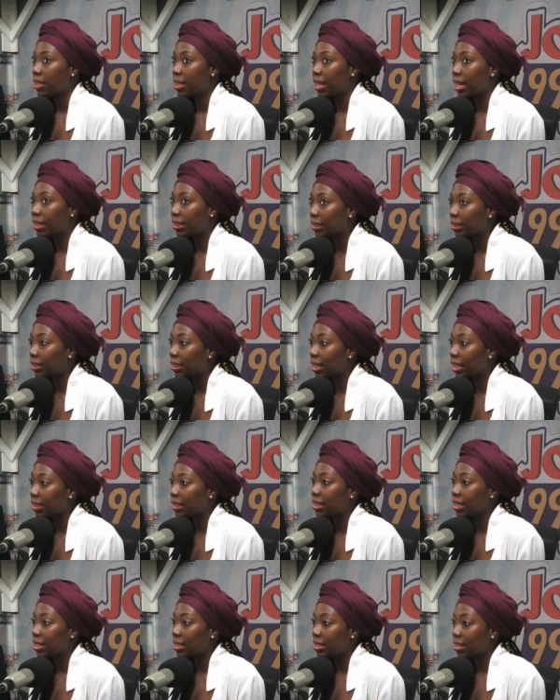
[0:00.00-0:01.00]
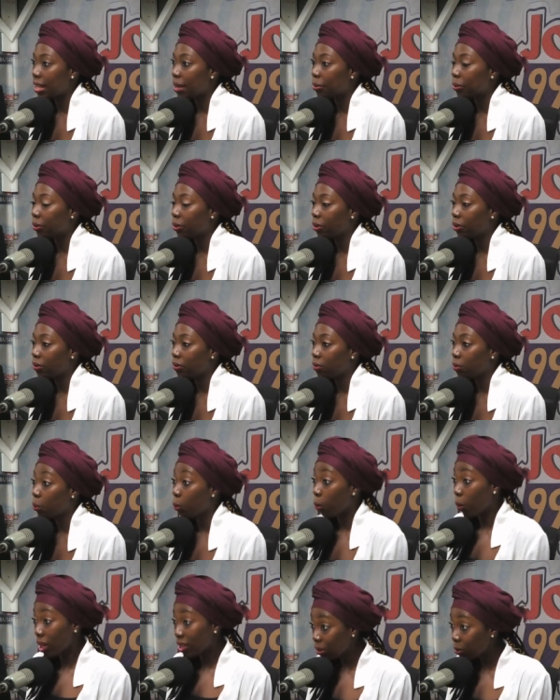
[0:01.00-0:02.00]
that's that's an example of
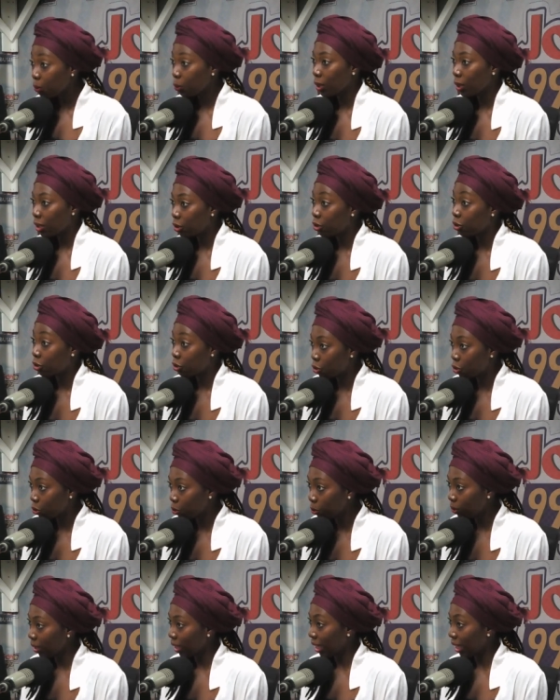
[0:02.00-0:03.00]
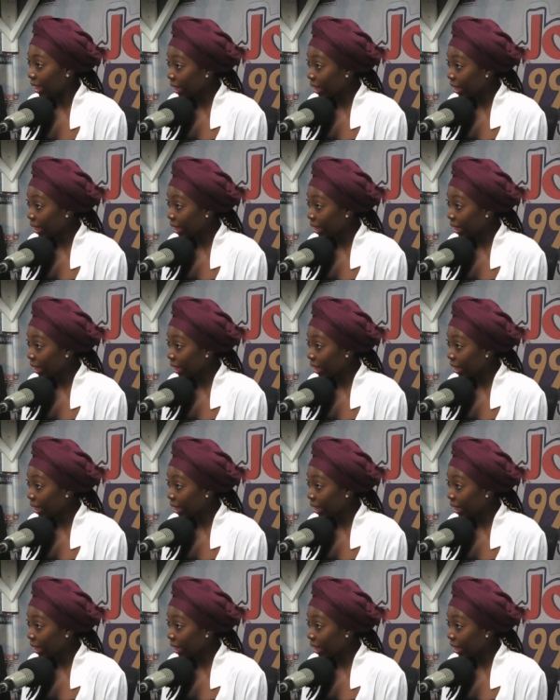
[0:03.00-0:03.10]
what we could do